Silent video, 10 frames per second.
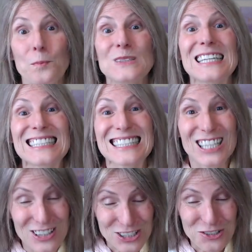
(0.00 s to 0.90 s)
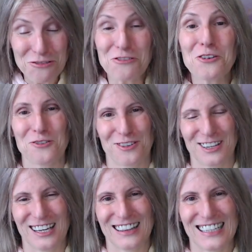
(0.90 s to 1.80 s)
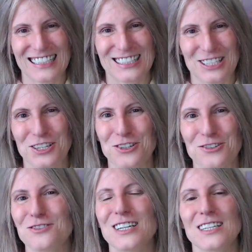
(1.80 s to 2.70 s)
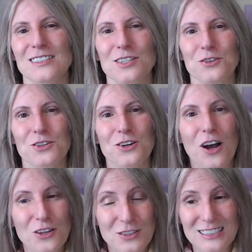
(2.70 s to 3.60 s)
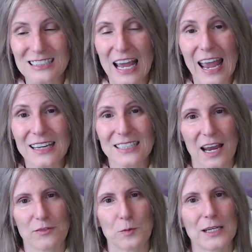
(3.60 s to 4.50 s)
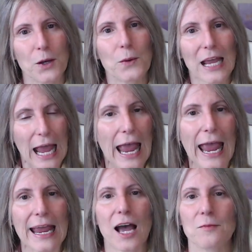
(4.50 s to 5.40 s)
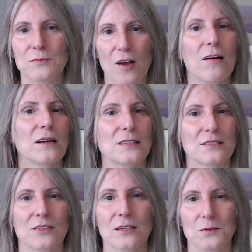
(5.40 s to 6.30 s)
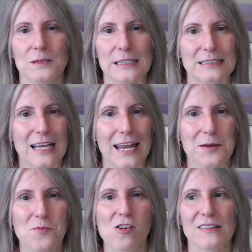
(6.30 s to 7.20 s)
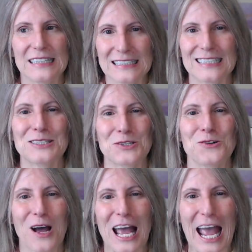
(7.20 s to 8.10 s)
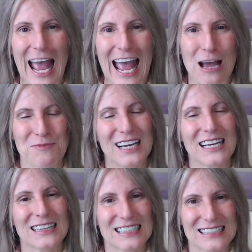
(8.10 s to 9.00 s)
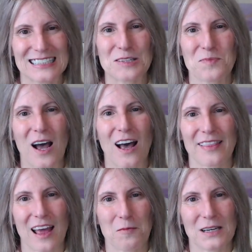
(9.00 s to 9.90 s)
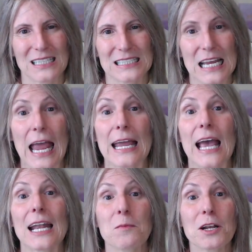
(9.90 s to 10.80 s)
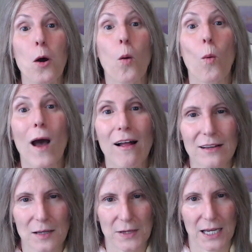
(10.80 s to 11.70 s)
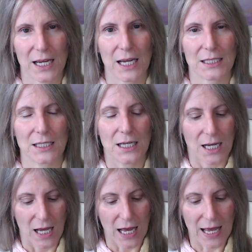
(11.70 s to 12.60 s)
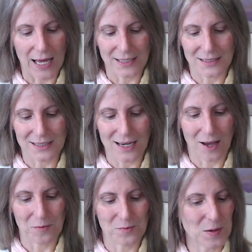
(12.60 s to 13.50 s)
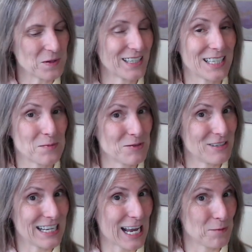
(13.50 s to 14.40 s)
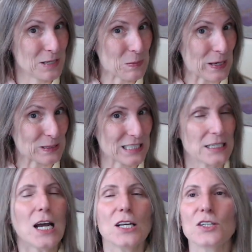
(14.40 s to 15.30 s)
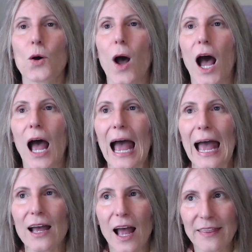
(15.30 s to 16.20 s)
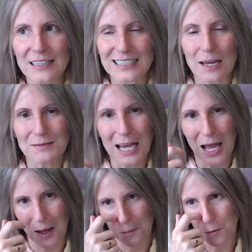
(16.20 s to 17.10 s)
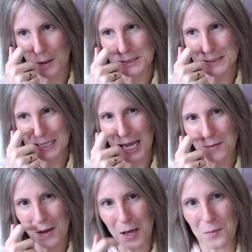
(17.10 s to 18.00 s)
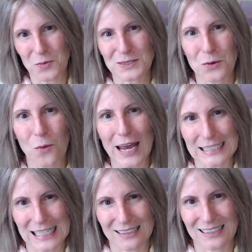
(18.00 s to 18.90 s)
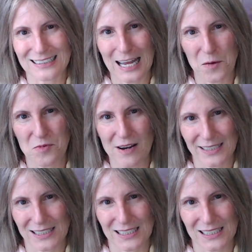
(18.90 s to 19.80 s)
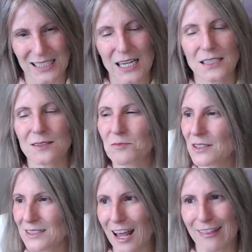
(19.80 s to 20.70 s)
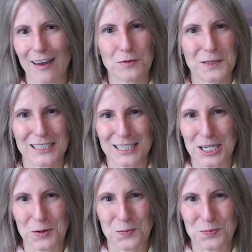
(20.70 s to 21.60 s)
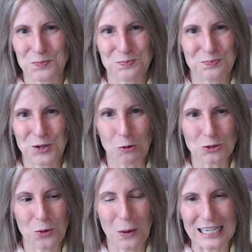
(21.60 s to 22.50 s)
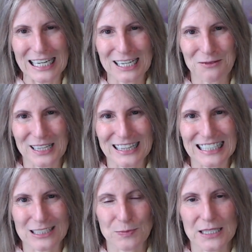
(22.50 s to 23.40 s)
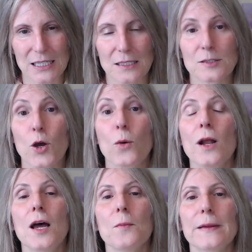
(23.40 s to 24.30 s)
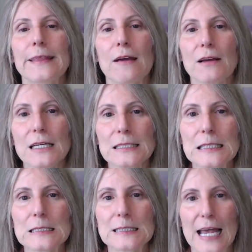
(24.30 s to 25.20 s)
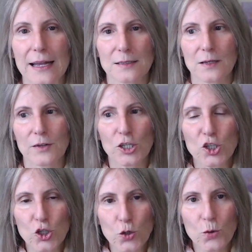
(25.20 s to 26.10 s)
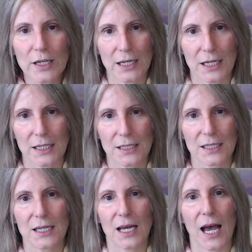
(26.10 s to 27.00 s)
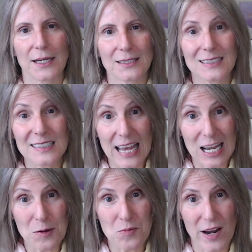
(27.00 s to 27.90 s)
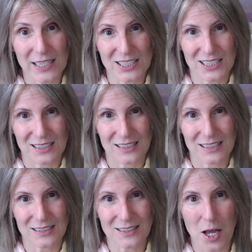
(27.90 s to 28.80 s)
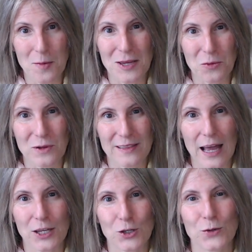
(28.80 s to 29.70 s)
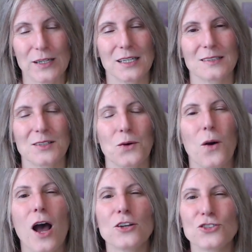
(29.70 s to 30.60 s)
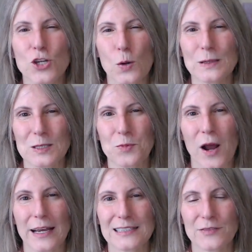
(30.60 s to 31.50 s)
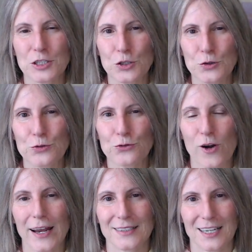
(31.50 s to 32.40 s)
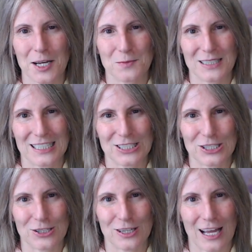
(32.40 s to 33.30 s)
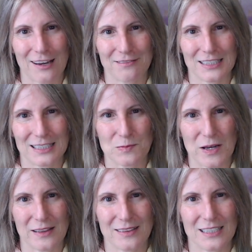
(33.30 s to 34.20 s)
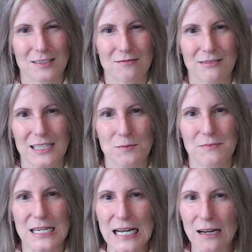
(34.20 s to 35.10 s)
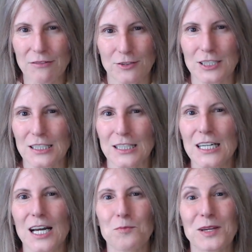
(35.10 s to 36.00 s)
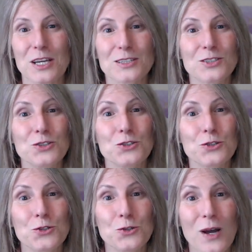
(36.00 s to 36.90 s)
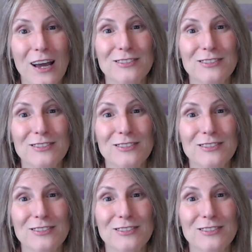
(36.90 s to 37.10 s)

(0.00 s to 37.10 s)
to, to the truth that is you. So you're you're saying to everybody, okay, I'm not going to struggle with this anymore. This is who I am. This is the path I'm going to take, and I'm going to welcome it in, and um, people are going to be really happy about it. So. Uh, at the same time, what just came up was a wedding, a celebration. So I'm not saying that everybody's going to go to a wedding with this particular stone, but there is a sense of a union and a celebration that is coming with that union. So don't be surprised if a new friend comes into your life this month that is really meaningful because you have